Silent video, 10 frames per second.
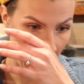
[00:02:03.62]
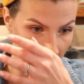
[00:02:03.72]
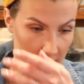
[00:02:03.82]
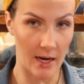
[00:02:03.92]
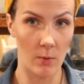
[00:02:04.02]

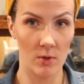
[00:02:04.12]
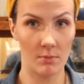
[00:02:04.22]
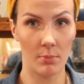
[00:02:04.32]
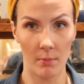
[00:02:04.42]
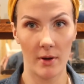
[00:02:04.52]
And I
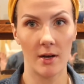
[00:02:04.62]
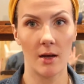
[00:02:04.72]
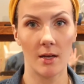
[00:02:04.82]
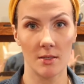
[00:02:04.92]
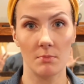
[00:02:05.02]
wasn't pumping
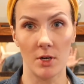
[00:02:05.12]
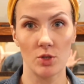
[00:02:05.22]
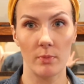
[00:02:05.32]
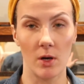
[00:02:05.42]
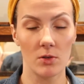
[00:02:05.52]
as
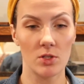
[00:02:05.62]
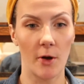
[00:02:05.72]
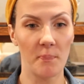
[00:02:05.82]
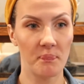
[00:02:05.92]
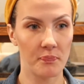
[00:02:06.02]
much milk.
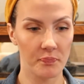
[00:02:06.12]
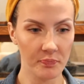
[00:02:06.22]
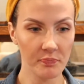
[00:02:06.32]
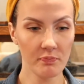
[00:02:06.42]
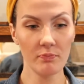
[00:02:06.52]
So
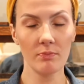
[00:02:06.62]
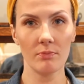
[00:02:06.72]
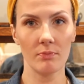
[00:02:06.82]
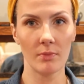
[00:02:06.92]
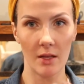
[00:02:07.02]

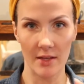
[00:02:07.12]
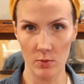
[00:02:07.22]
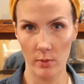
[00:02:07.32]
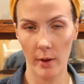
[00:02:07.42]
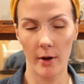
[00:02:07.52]
that's
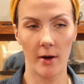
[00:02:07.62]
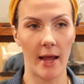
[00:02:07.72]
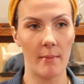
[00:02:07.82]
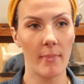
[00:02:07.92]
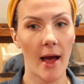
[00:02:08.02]
when my period
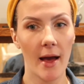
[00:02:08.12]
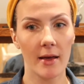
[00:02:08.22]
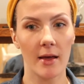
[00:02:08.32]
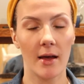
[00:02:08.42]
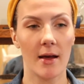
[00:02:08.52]
came
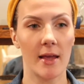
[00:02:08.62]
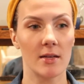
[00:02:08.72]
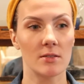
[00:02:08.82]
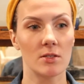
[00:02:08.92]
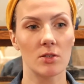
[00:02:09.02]
back.
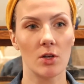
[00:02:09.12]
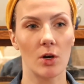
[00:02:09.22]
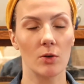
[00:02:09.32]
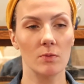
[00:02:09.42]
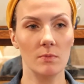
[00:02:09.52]
And
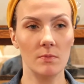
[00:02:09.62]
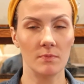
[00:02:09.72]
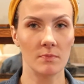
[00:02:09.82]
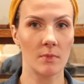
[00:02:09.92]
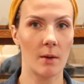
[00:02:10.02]
so
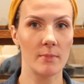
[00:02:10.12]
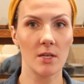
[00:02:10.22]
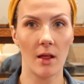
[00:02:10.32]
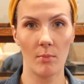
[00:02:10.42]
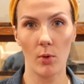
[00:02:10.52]
up
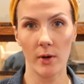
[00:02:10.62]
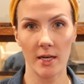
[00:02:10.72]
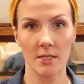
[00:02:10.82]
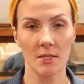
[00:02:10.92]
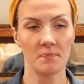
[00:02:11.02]
until that
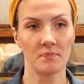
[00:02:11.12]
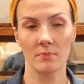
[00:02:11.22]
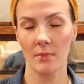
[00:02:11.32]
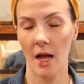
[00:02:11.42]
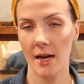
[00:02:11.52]
point,
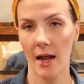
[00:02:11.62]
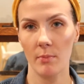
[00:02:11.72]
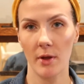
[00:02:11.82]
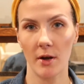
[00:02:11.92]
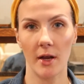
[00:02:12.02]
hadn't had a
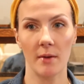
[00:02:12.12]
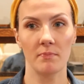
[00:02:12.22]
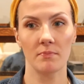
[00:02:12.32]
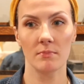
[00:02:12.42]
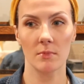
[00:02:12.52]
period.
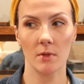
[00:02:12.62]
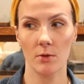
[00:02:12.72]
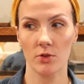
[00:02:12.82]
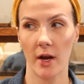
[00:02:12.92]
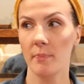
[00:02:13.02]
It
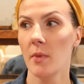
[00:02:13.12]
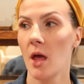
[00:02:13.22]
was great.